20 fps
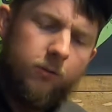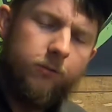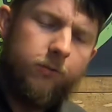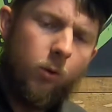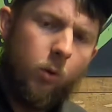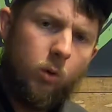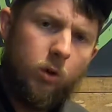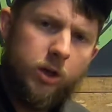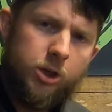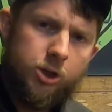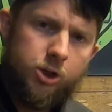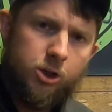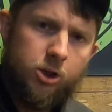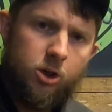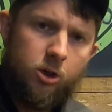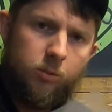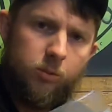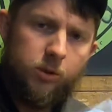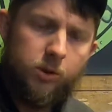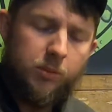4-inch
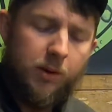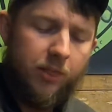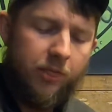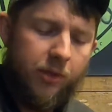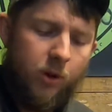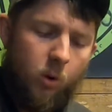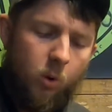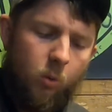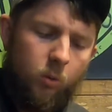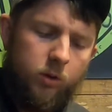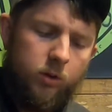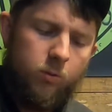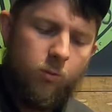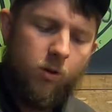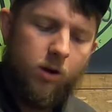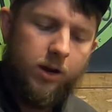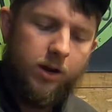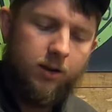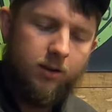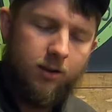tube was about the only
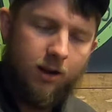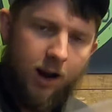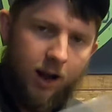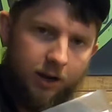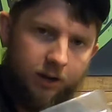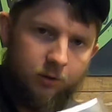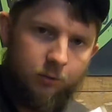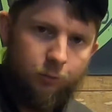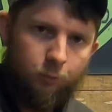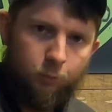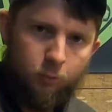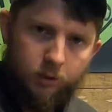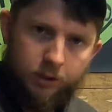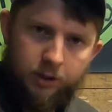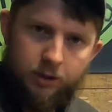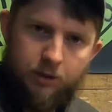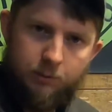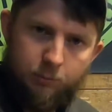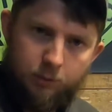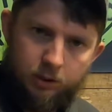way that I could
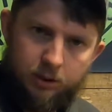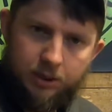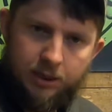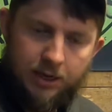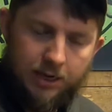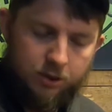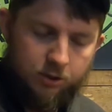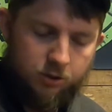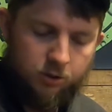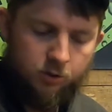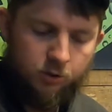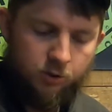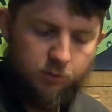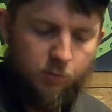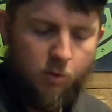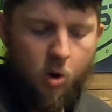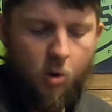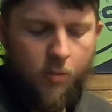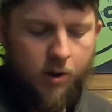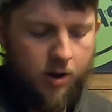really catch those
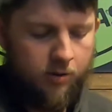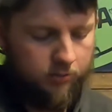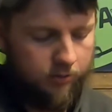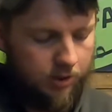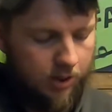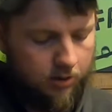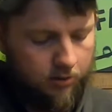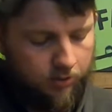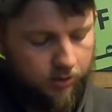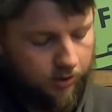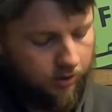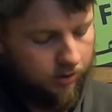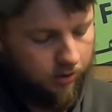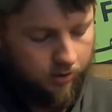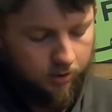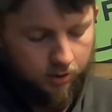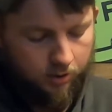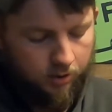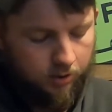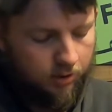smallmouth down there.
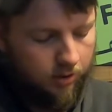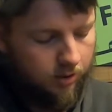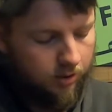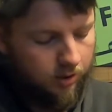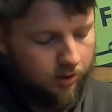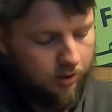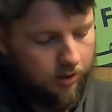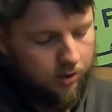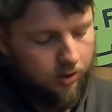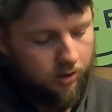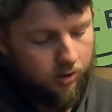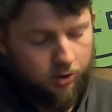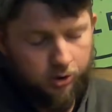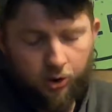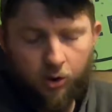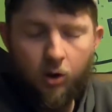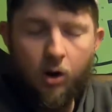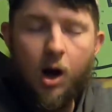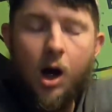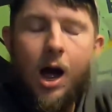
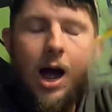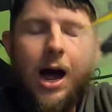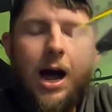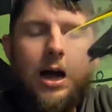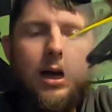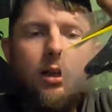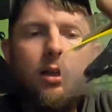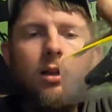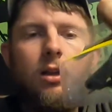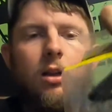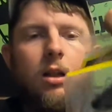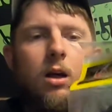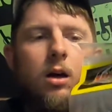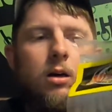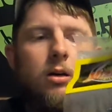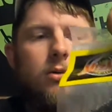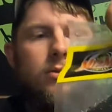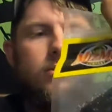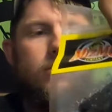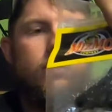So I
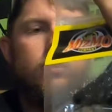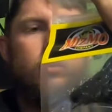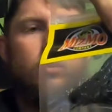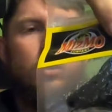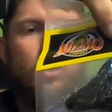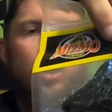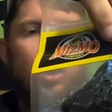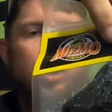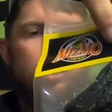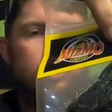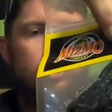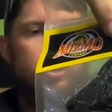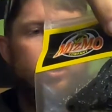love a